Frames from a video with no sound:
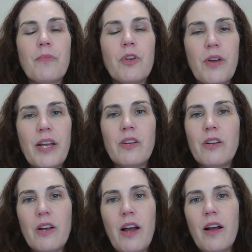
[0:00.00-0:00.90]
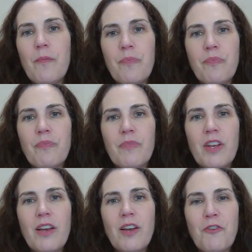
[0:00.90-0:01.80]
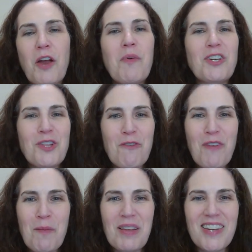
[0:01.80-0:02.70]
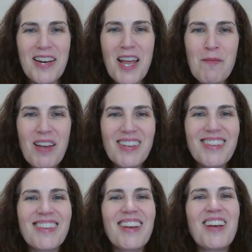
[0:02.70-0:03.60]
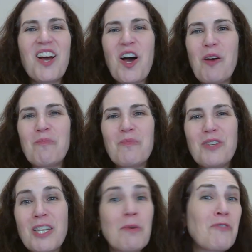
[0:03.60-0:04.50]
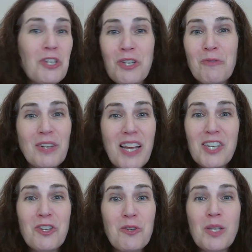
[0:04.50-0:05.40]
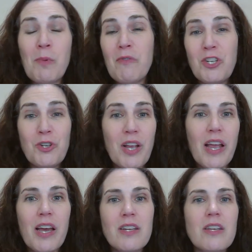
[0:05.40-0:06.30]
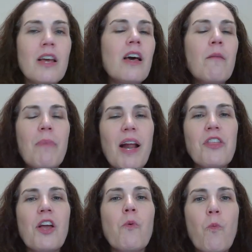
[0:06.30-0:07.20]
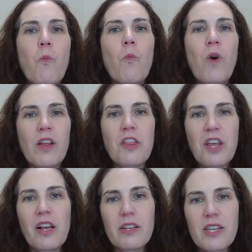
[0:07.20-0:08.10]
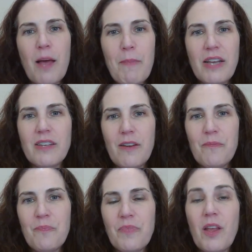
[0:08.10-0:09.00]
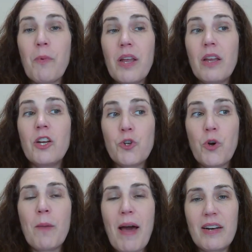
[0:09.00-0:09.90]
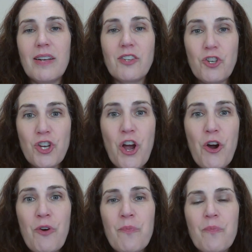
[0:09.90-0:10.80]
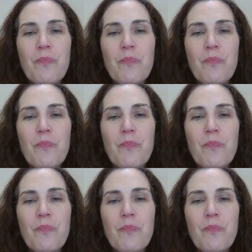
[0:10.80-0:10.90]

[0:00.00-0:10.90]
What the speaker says: Great watching the family dynamics, some of which you can relate to, some of which you can't. But I think one of the things that makes it that we enjoy about it as a show